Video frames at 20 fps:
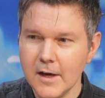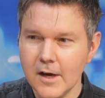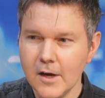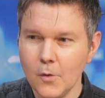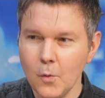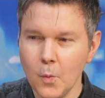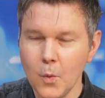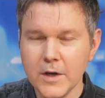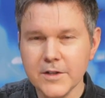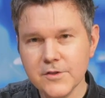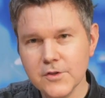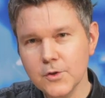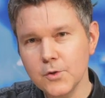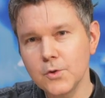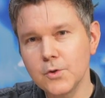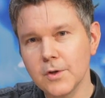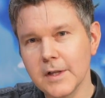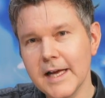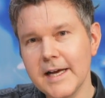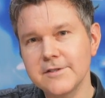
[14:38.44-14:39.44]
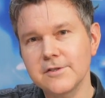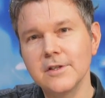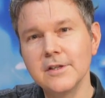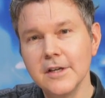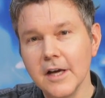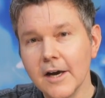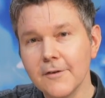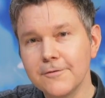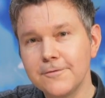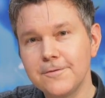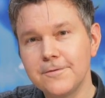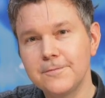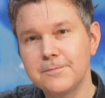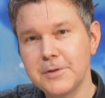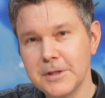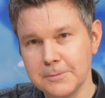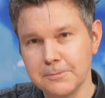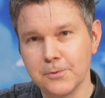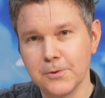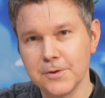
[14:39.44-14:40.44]
once Google has enough
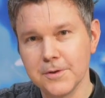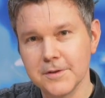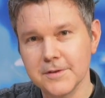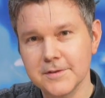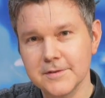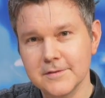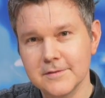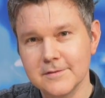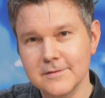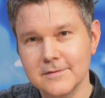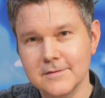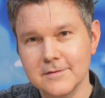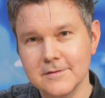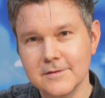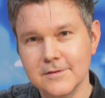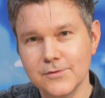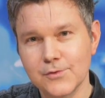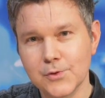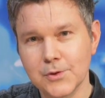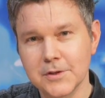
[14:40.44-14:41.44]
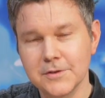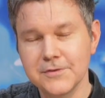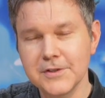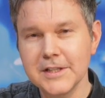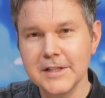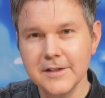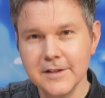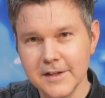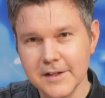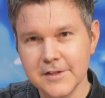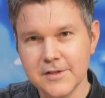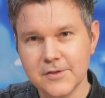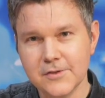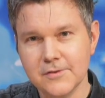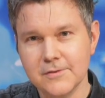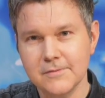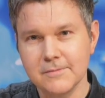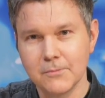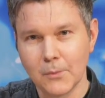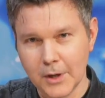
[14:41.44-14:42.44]
people sort of in
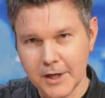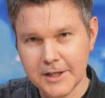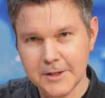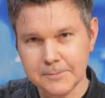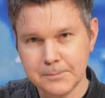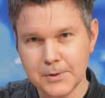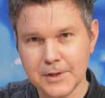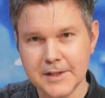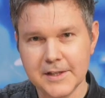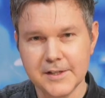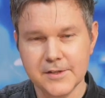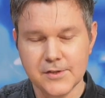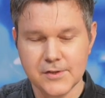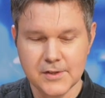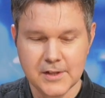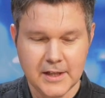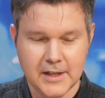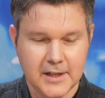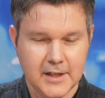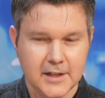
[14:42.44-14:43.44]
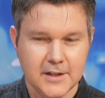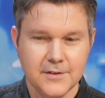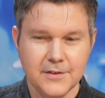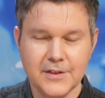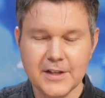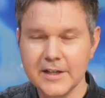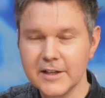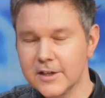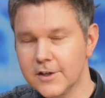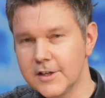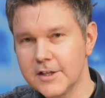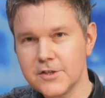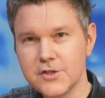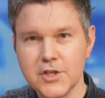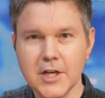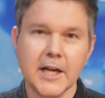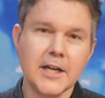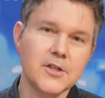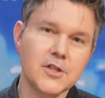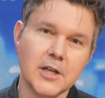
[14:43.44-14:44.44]
this marketplace, they're going to
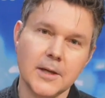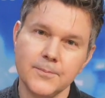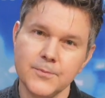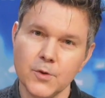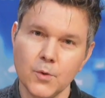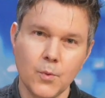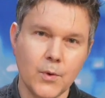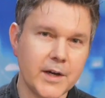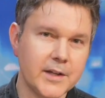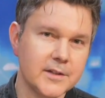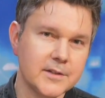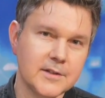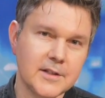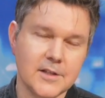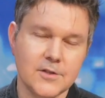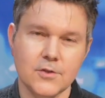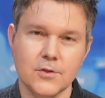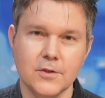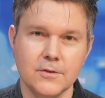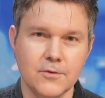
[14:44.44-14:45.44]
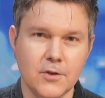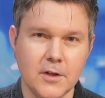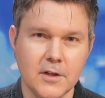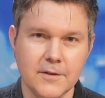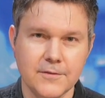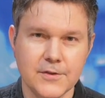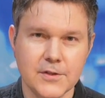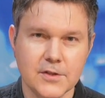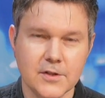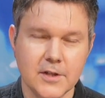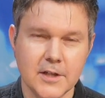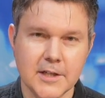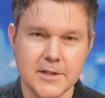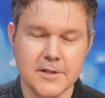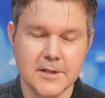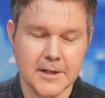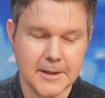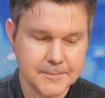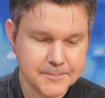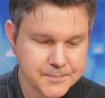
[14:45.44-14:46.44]
change up the way that they serve all of this
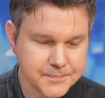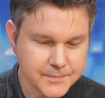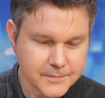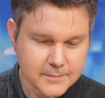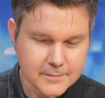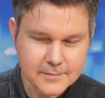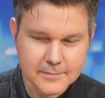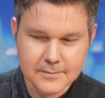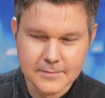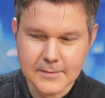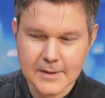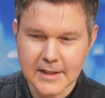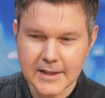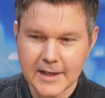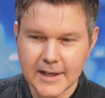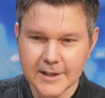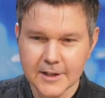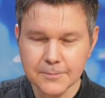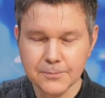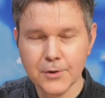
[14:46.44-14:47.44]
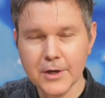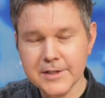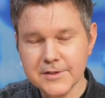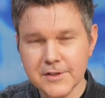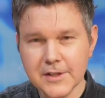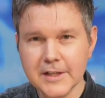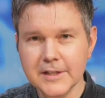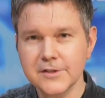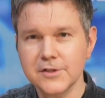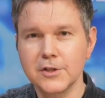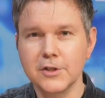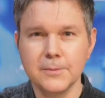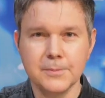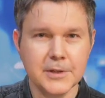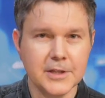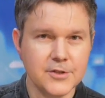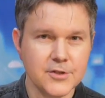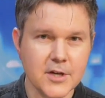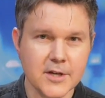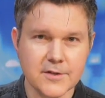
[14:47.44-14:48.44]
content, and the pricing is going to
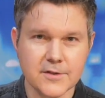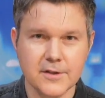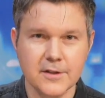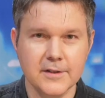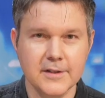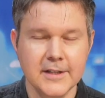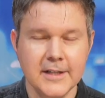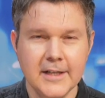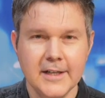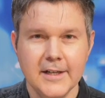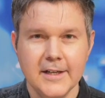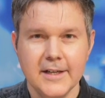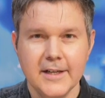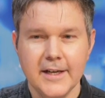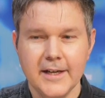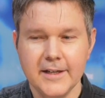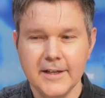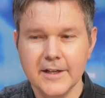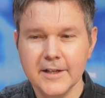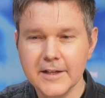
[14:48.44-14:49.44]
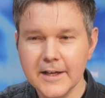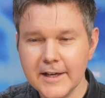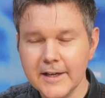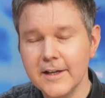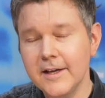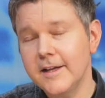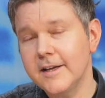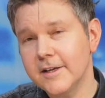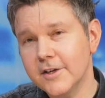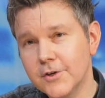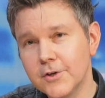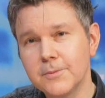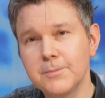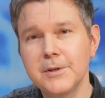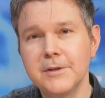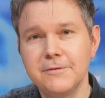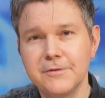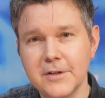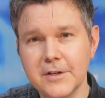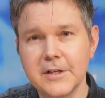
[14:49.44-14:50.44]
be adjusted, and it could
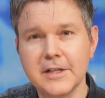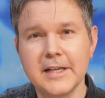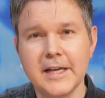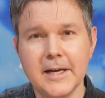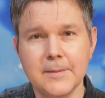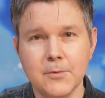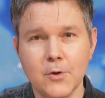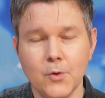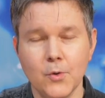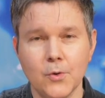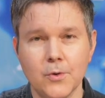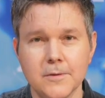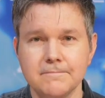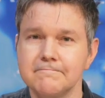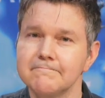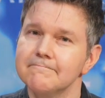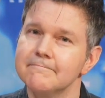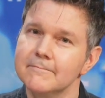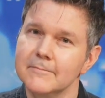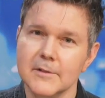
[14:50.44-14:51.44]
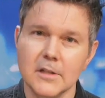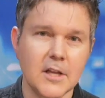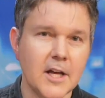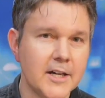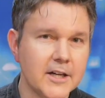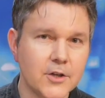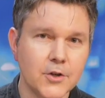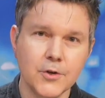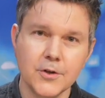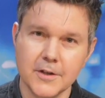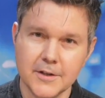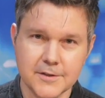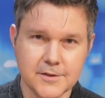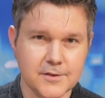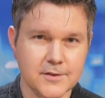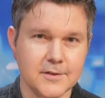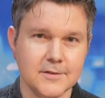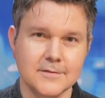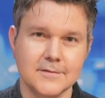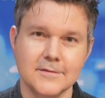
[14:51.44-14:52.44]
be very damn cool. A lot of
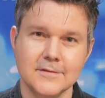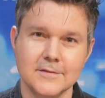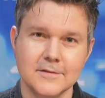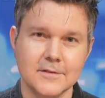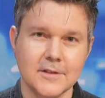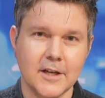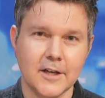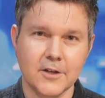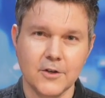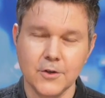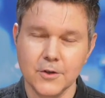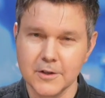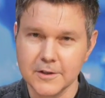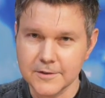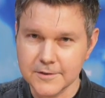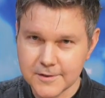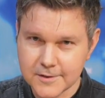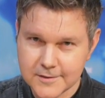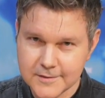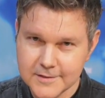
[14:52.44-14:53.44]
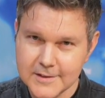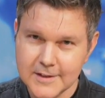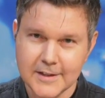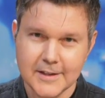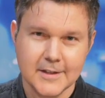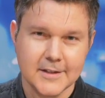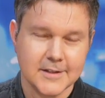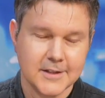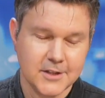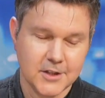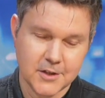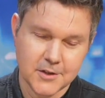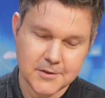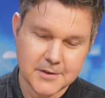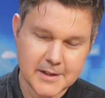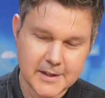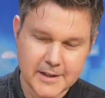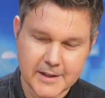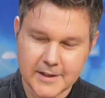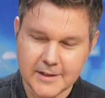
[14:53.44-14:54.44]
couldas,
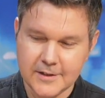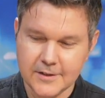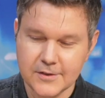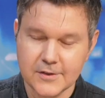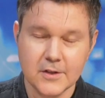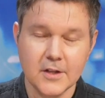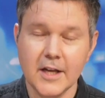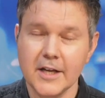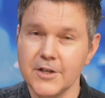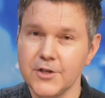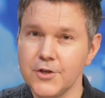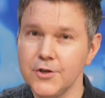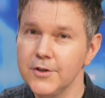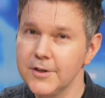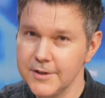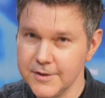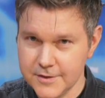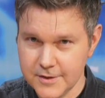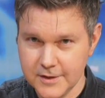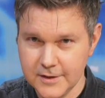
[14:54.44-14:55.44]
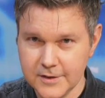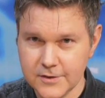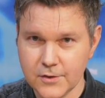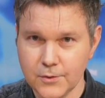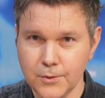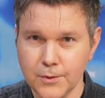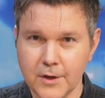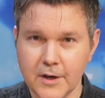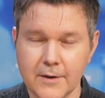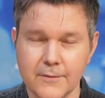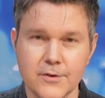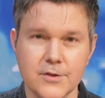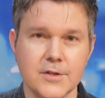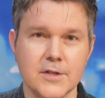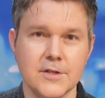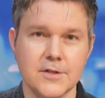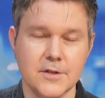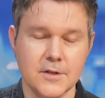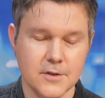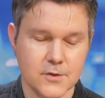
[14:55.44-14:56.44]
and there's a lot of shouldas in this whole
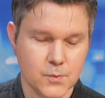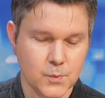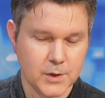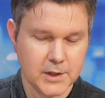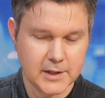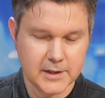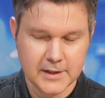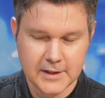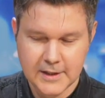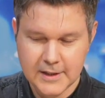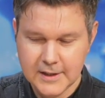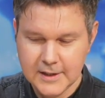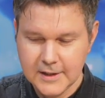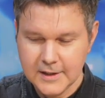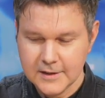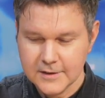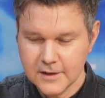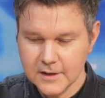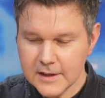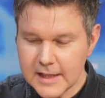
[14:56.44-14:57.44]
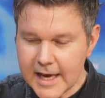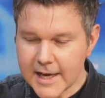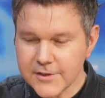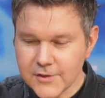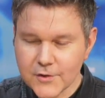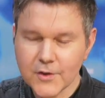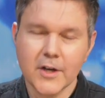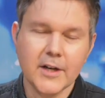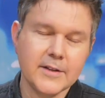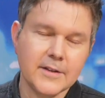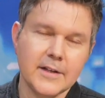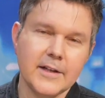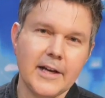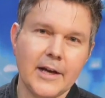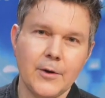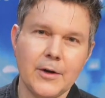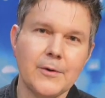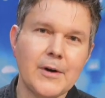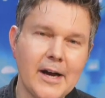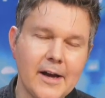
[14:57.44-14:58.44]
conversation as well. The last thought that
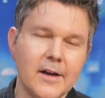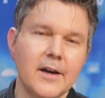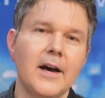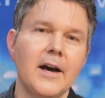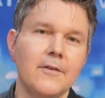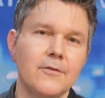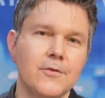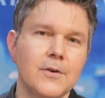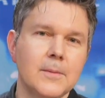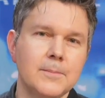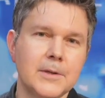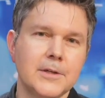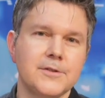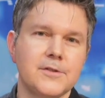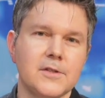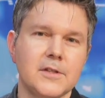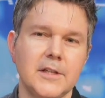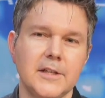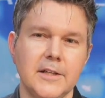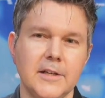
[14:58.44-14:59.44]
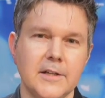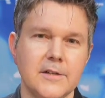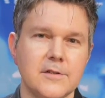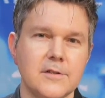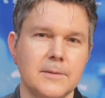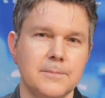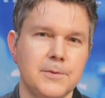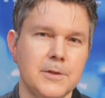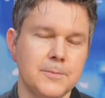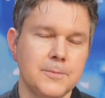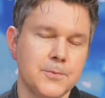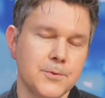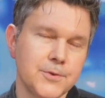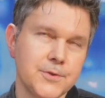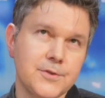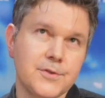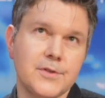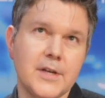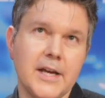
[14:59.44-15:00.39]
I have about Stadia is that people's